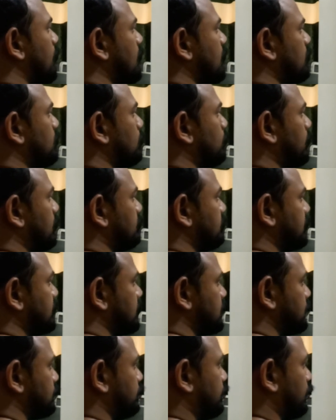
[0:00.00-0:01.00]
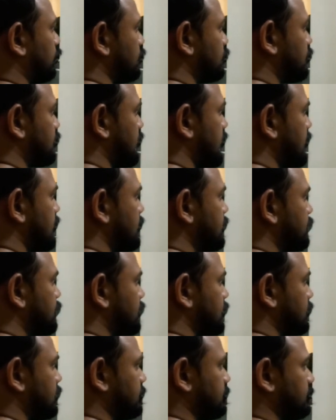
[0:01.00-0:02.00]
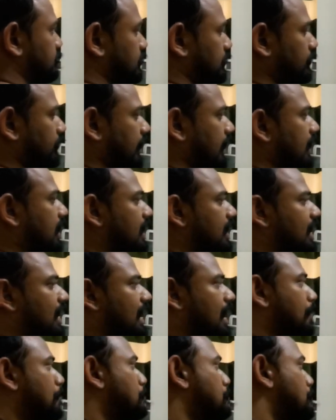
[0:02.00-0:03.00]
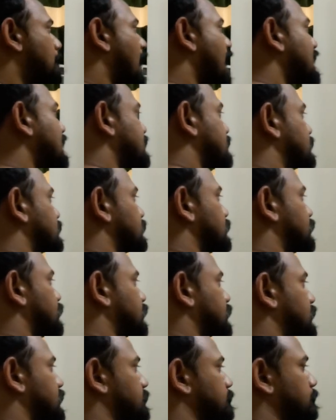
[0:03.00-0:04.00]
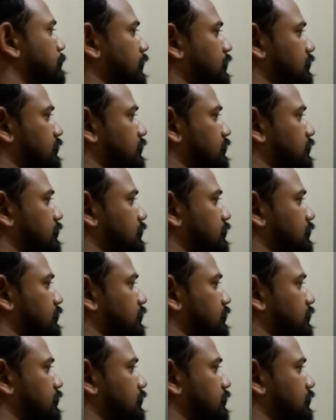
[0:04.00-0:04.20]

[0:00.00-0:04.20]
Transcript: well, whatever this force is, okay, minus,